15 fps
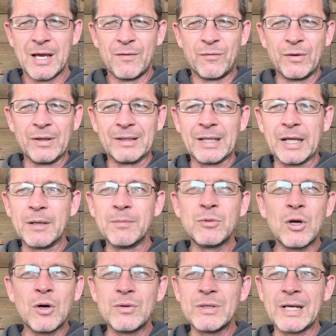If we let them
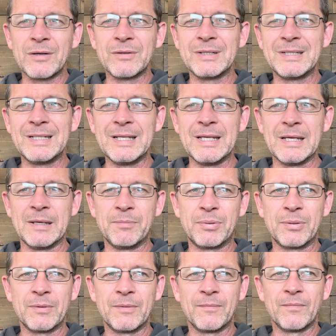go down deep
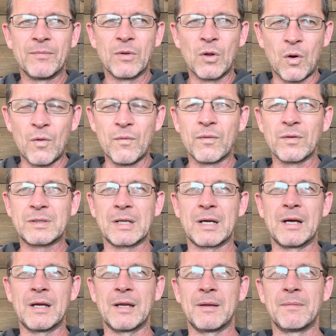over
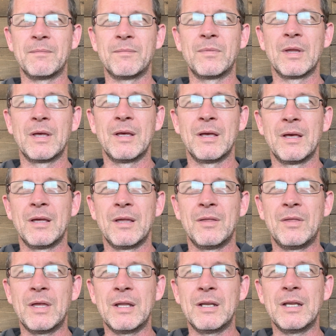time,
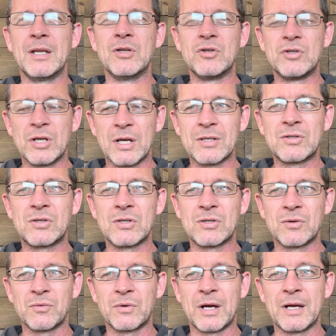then injustice
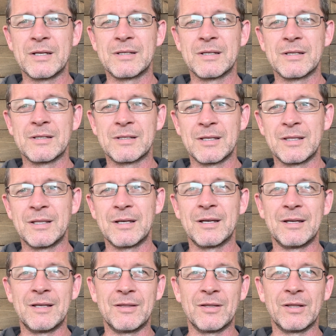arises. In
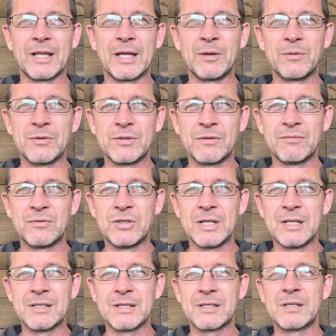the language of
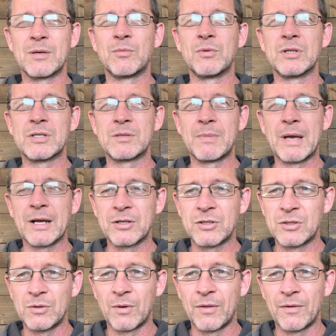Jesus, someone smacks
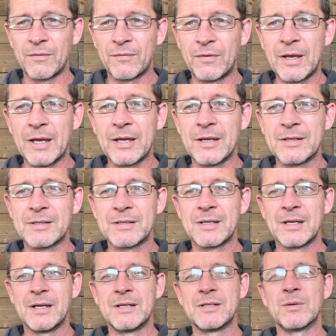you on the face,
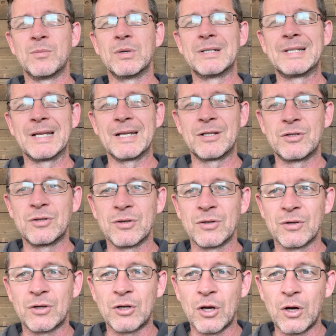someone takes
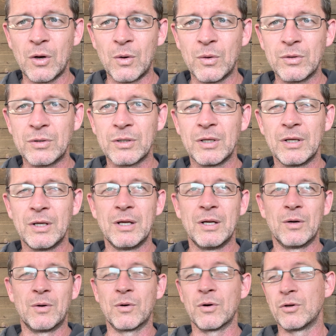your coat
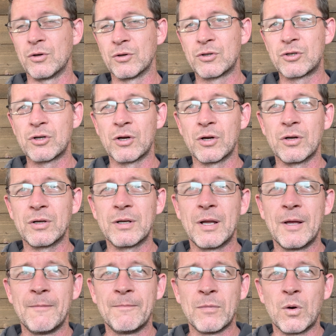or your shirt,
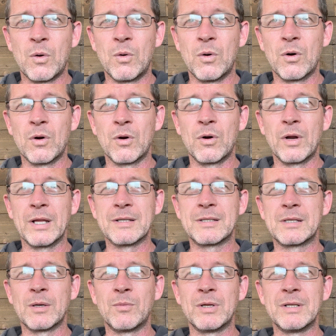and
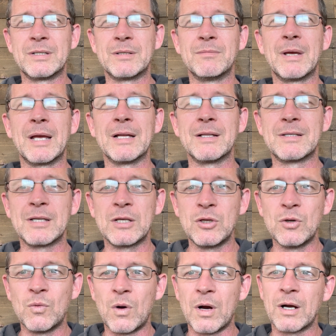someone demands that
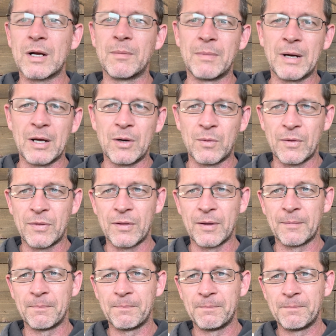you walk a mile with
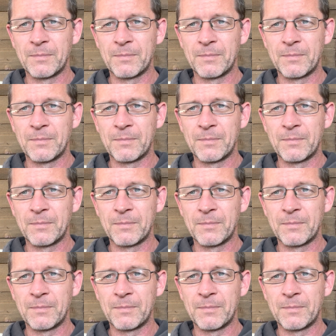them.